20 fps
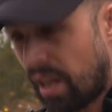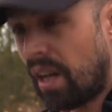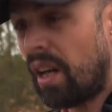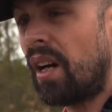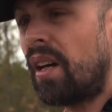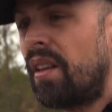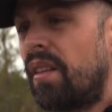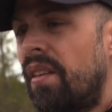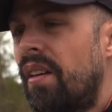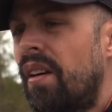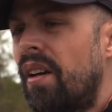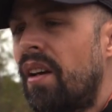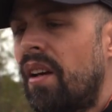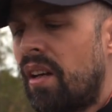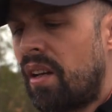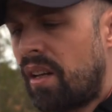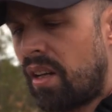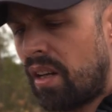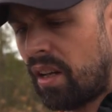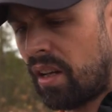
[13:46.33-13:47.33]
and
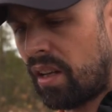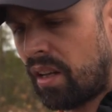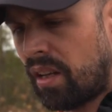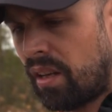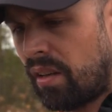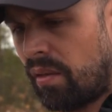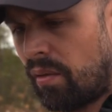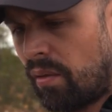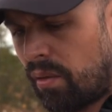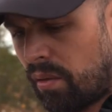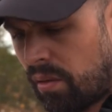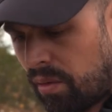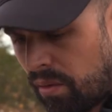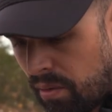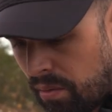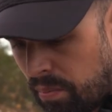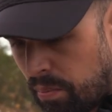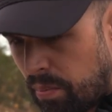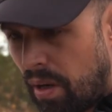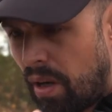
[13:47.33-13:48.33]
then I can
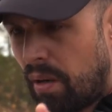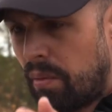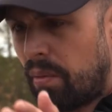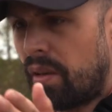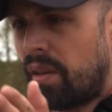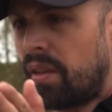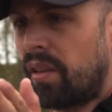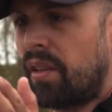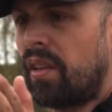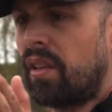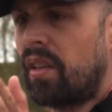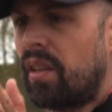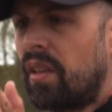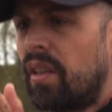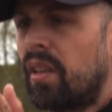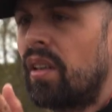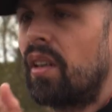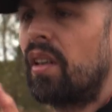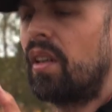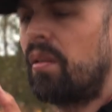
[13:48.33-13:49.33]
also power the
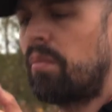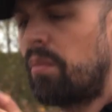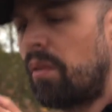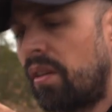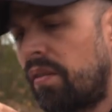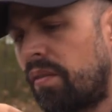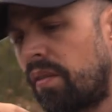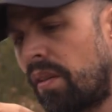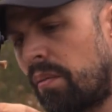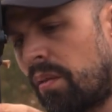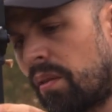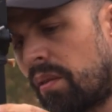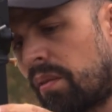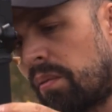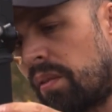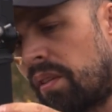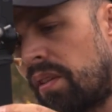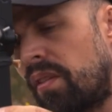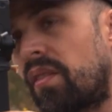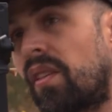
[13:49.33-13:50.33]
gimbal if I want
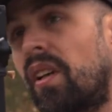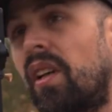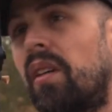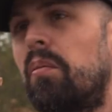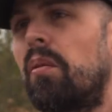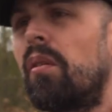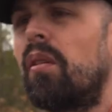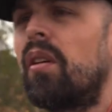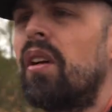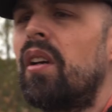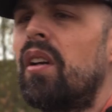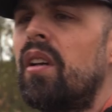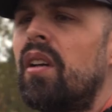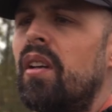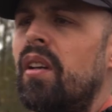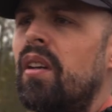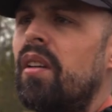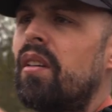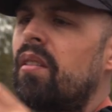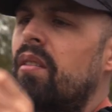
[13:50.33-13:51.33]
with this cable.
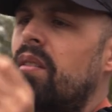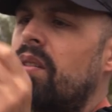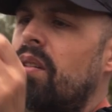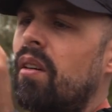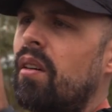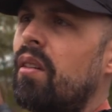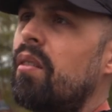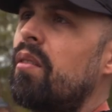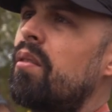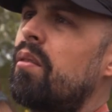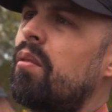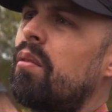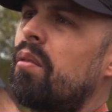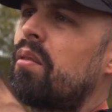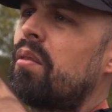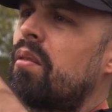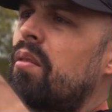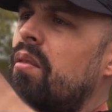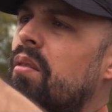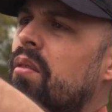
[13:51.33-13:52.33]
So I'm going to
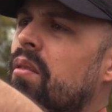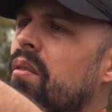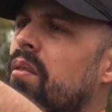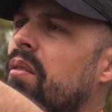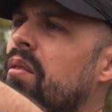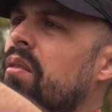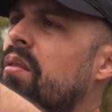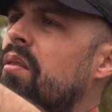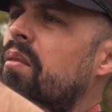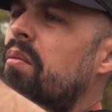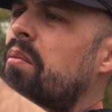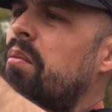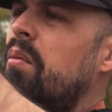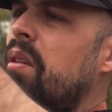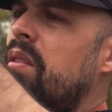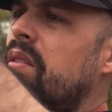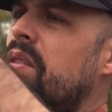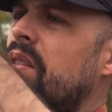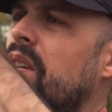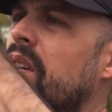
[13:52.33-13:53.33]

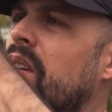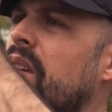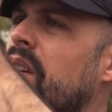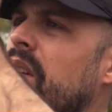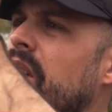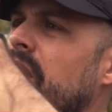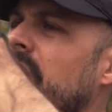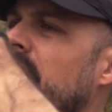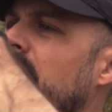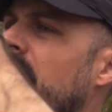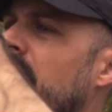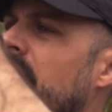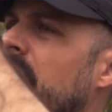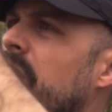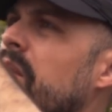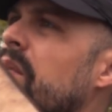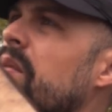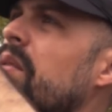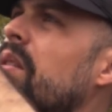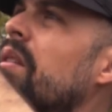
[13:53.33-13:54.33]
basically
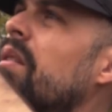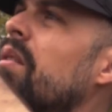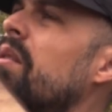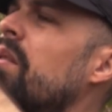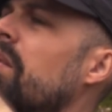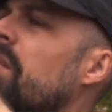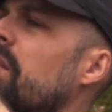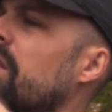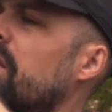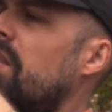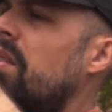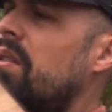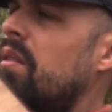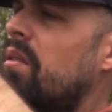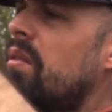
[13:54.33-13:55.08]
now I'm going to turn